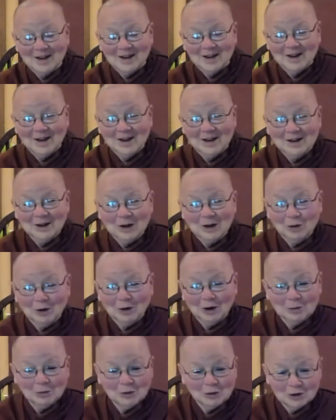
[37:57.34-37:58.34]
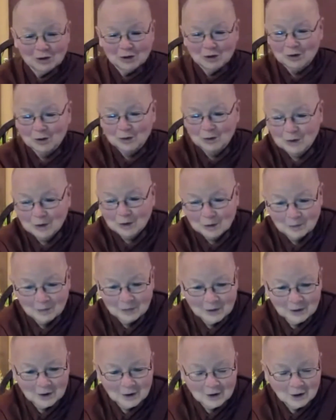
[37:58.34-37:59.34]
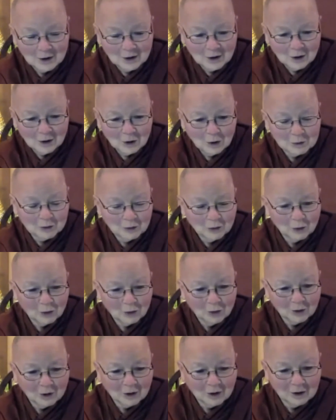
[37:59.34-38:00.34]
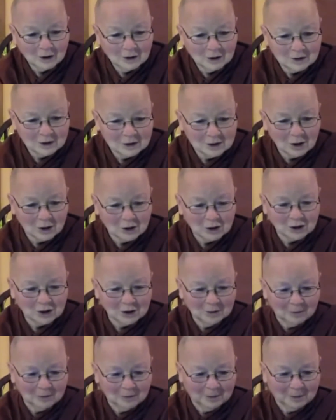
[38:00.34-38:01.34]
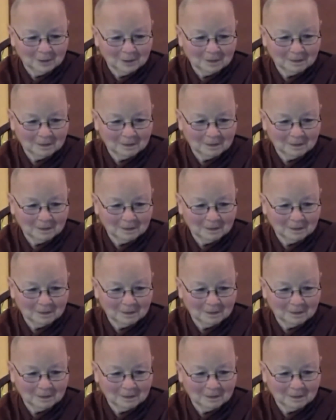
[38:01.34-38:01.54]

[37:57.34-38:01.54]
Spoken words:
And now I'm going to open for discussion.